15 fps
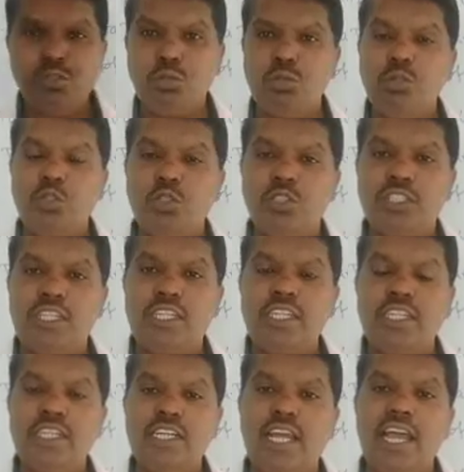to do
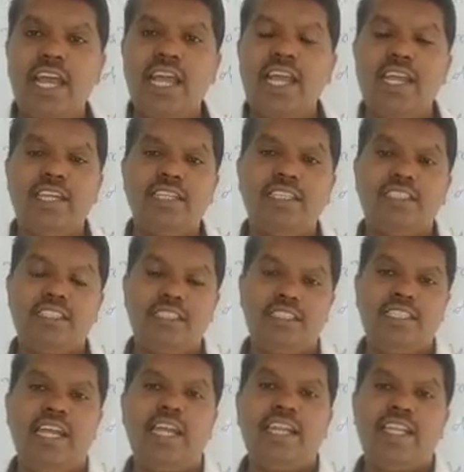study, and
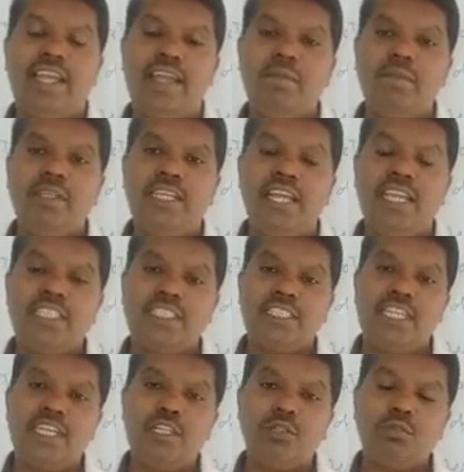that time he has
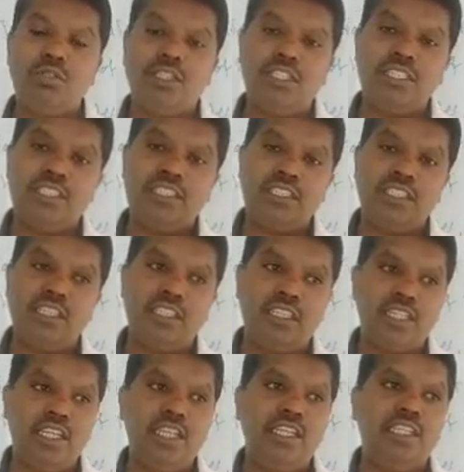sent to his
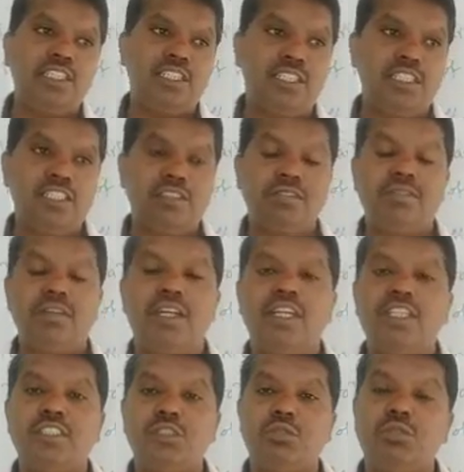colleagues, his
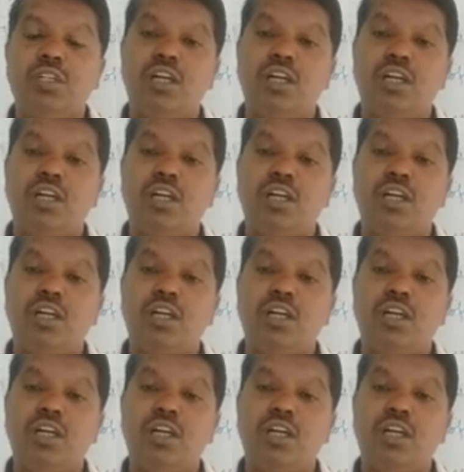friends to